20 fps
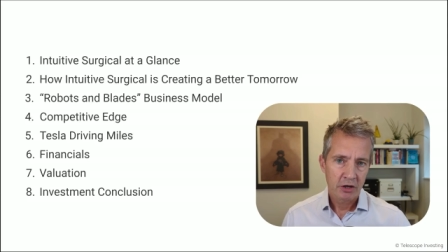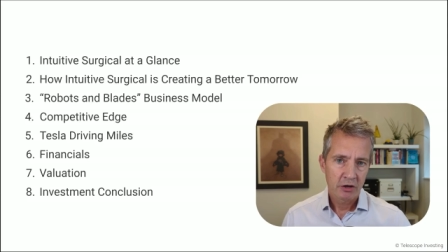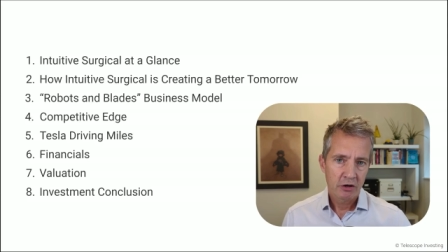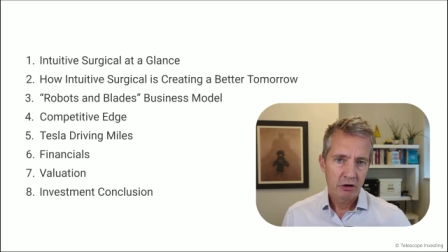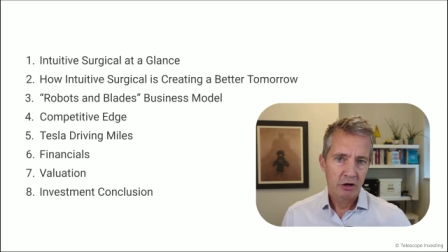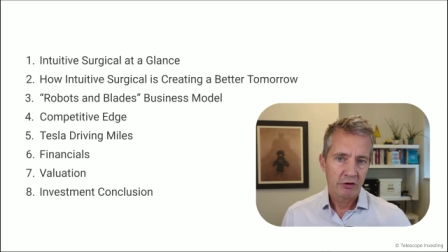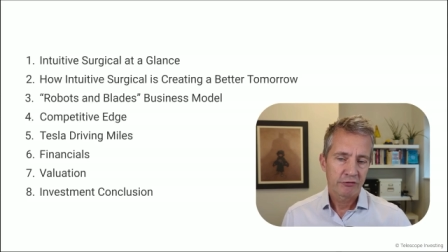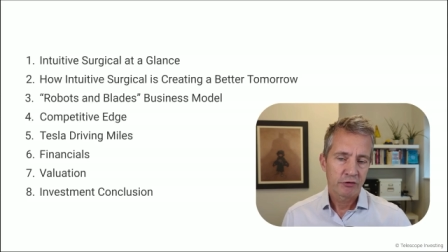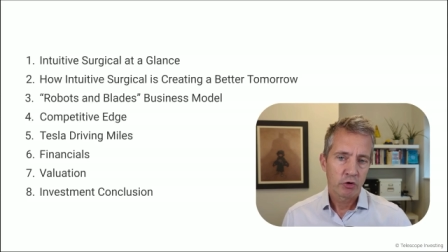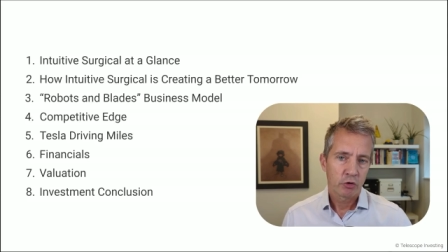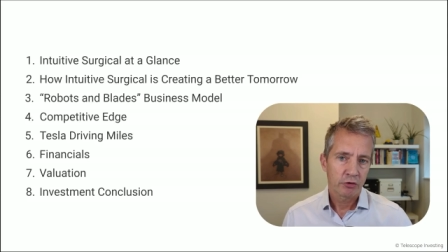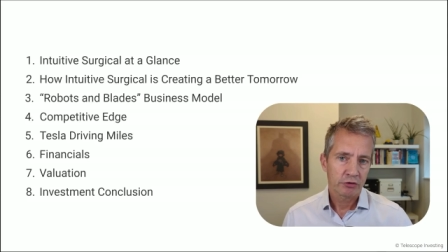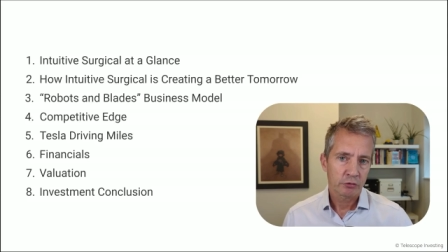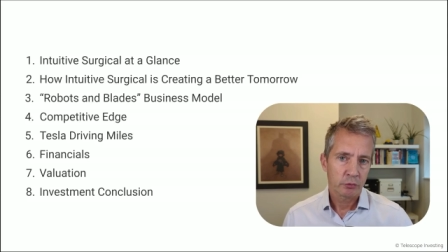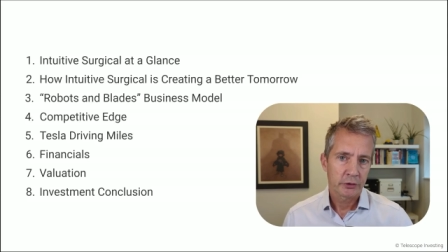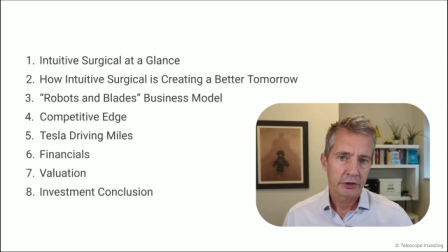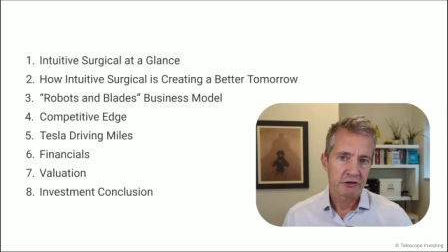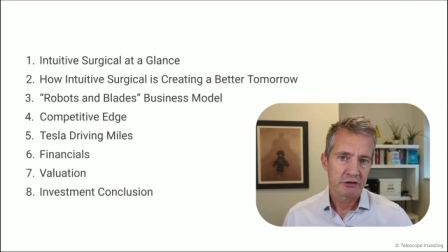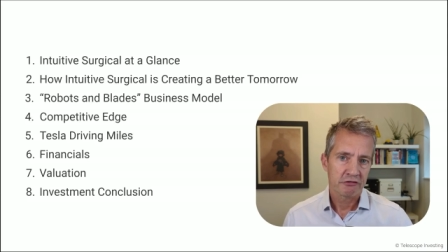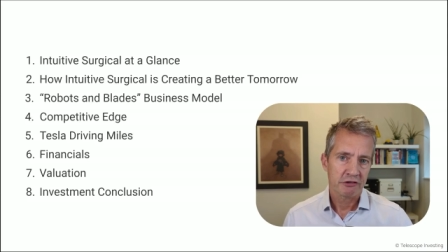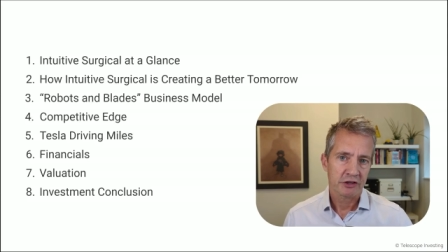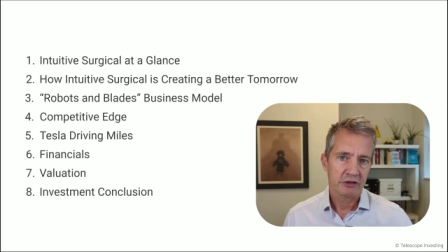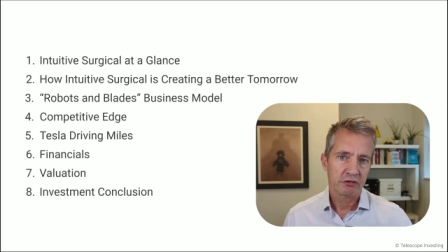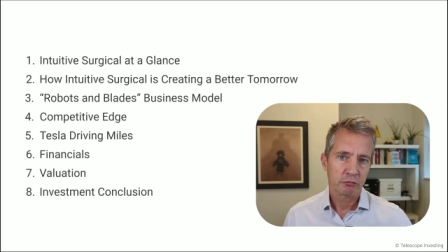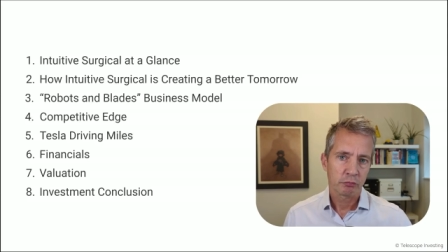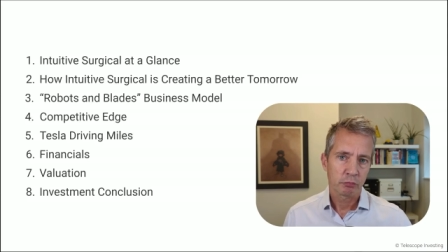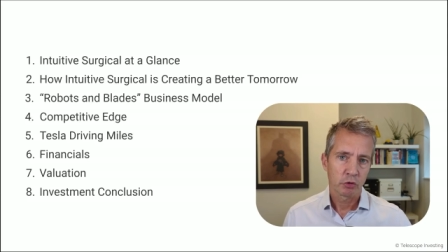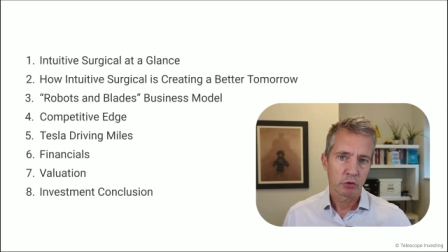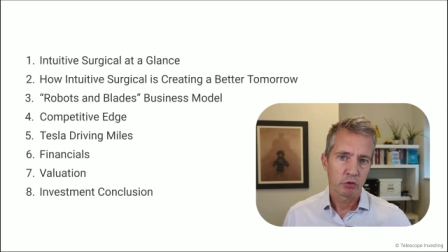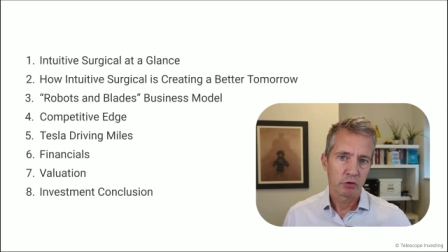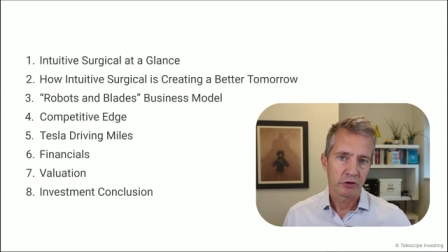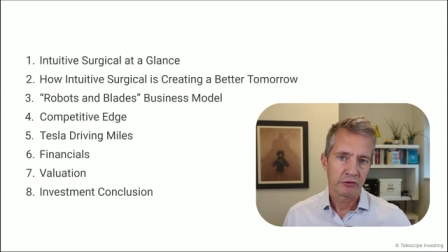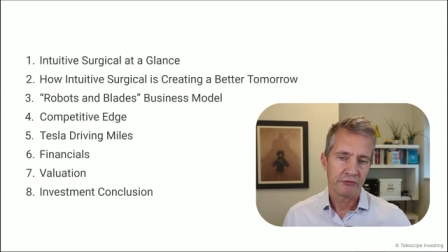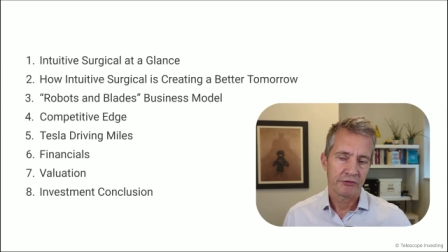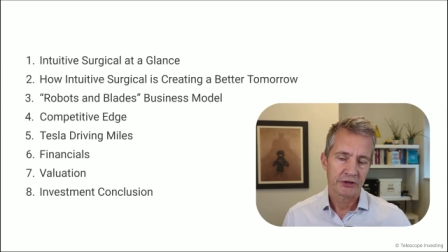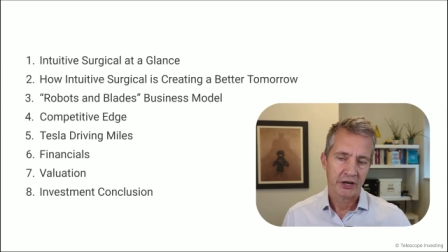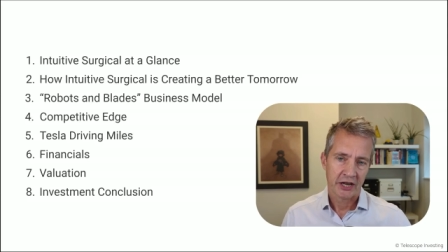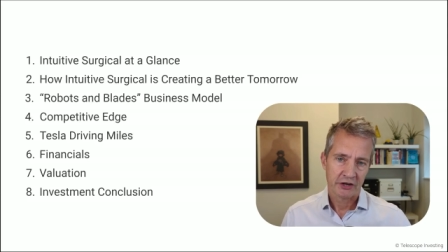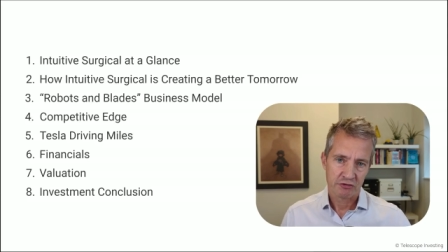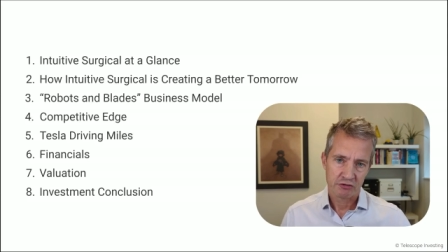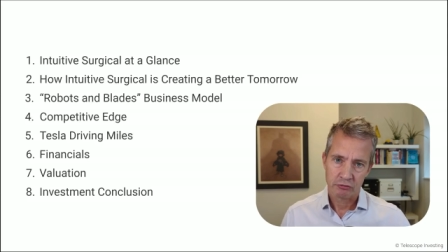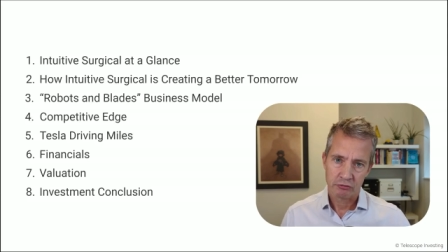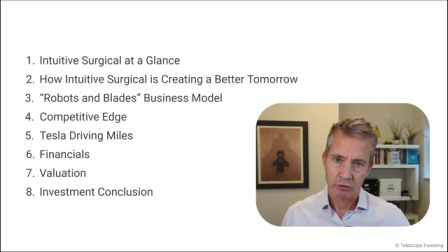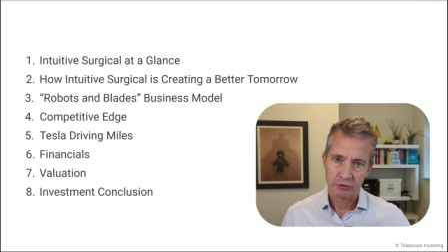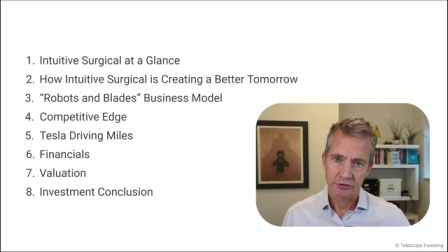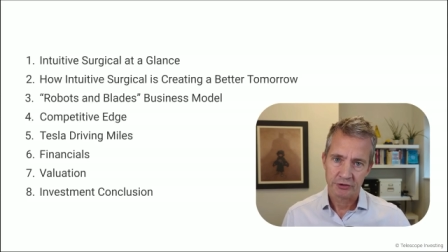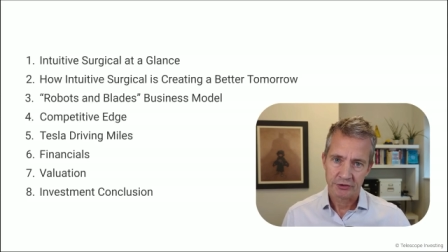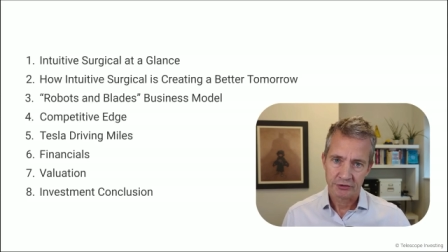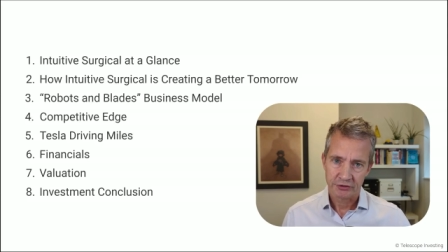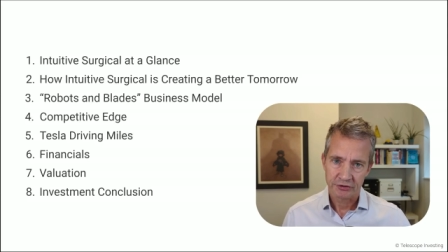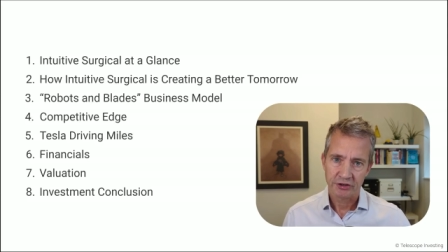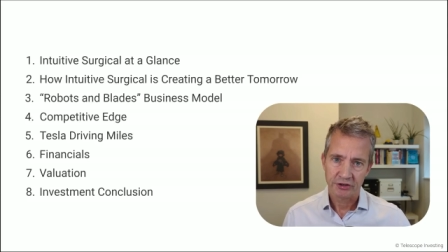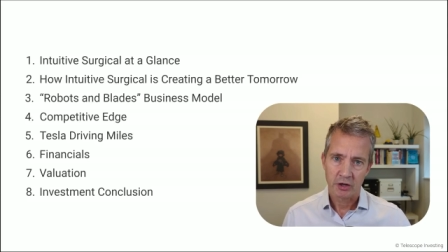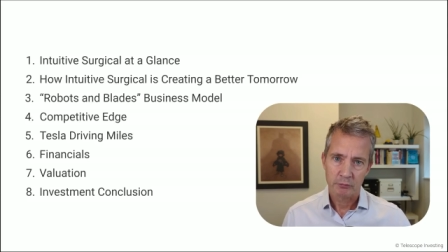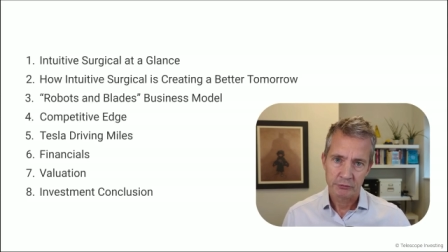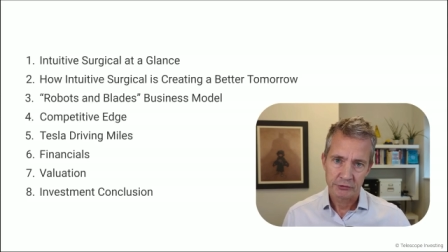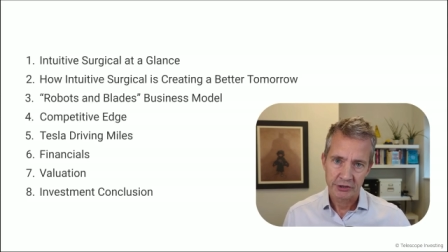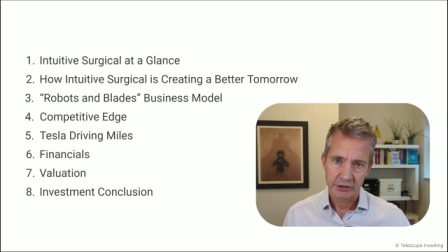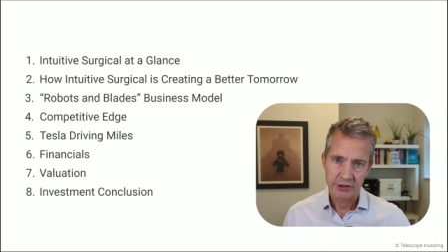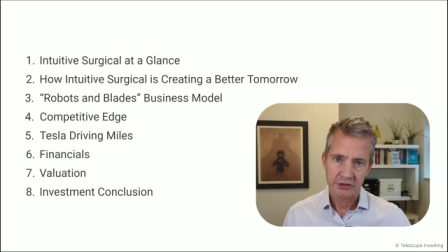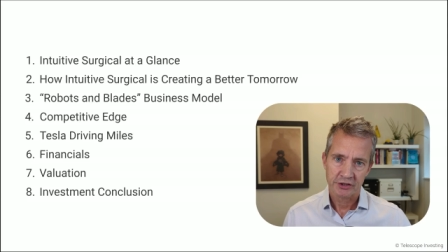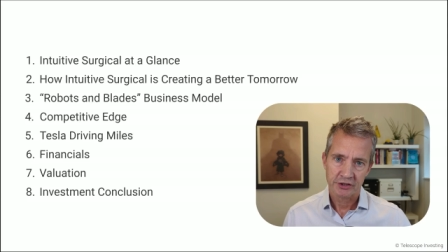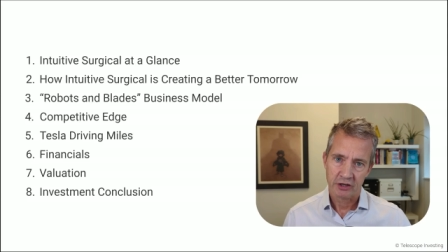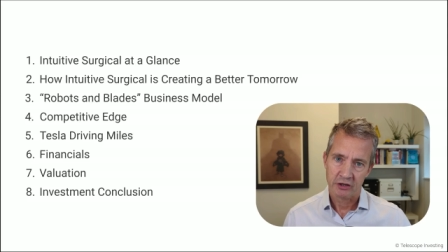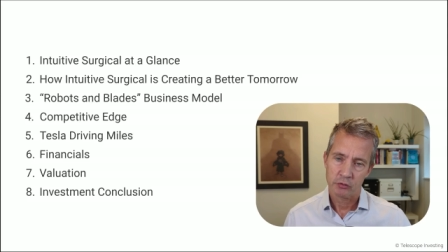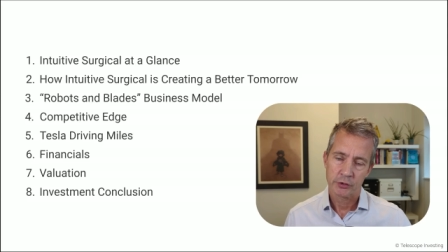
of course, we're going to explore the financials in some detail.